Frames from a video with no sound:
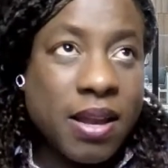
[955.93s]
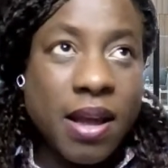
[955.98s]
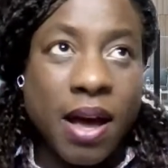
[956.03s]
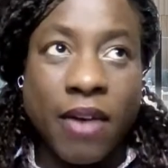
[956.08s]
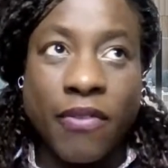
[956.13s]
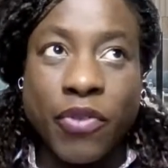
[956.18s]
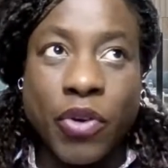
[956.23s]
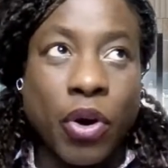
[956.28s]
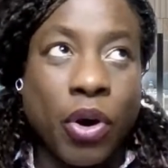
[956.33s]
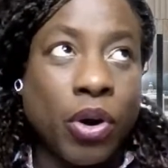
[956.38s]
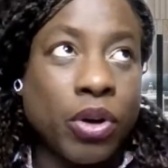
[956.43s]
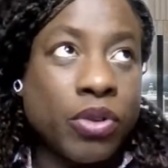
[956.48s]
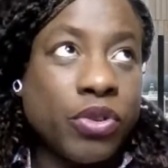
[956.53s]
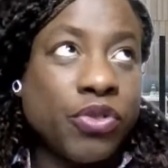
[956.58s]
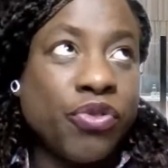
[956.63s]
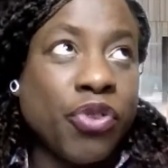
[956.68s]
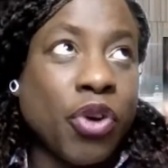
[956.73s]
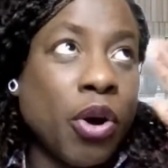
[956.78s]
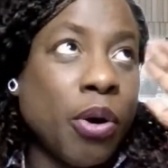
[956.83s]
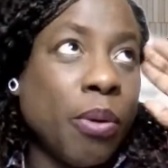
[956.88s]
I've got
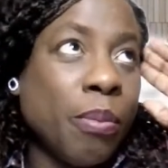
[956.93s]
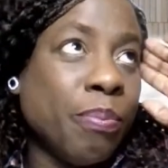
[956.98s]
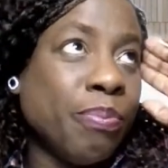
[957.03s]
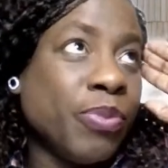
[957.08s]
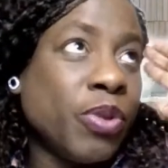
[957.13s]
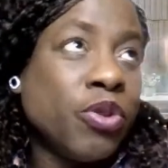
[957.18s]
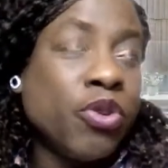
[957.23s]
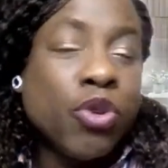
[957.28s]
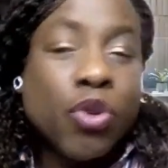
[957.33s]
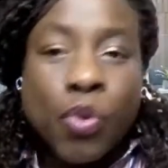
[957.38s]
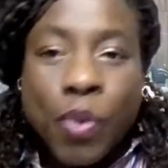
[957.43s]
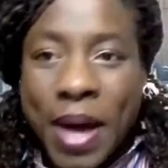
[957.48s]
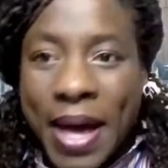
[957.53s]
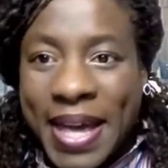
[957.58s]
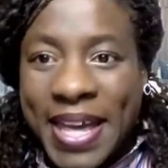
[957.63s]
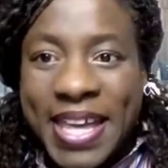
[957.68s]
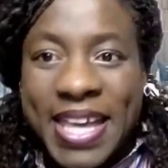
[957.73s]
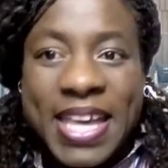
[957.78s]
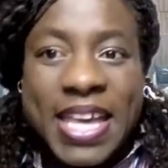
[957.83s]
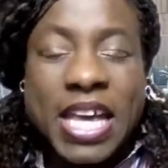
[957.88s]
from
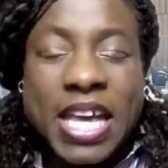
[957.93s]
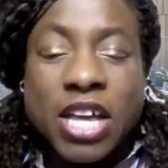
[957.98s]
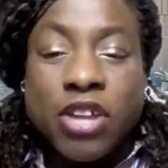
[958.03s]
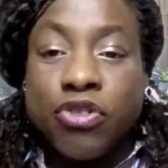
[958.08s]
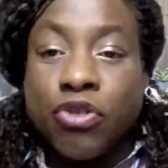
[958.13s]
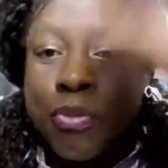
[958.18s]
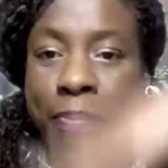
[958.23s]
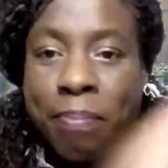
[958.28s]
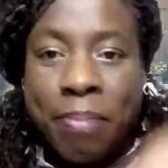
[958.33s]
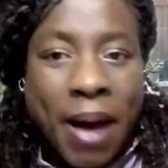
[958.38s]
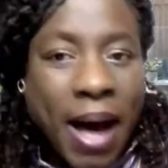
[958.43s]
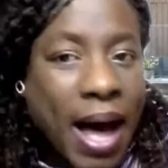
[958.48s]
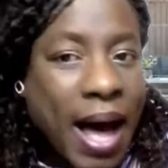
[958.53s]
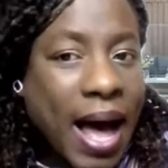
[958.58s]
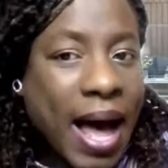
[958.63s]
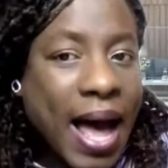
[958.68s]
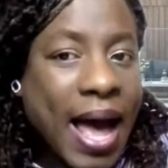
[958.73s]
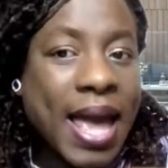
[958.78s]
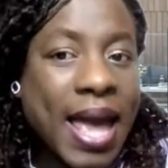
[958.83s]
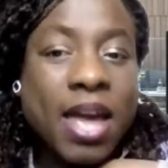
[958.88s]
UAE,
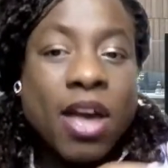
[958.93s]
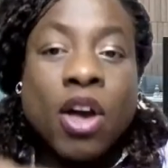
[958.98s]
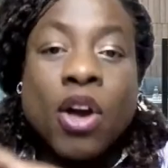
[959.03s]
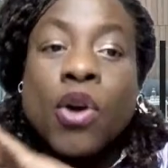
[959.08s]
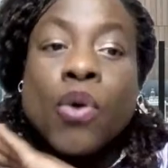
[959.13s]
Dubai.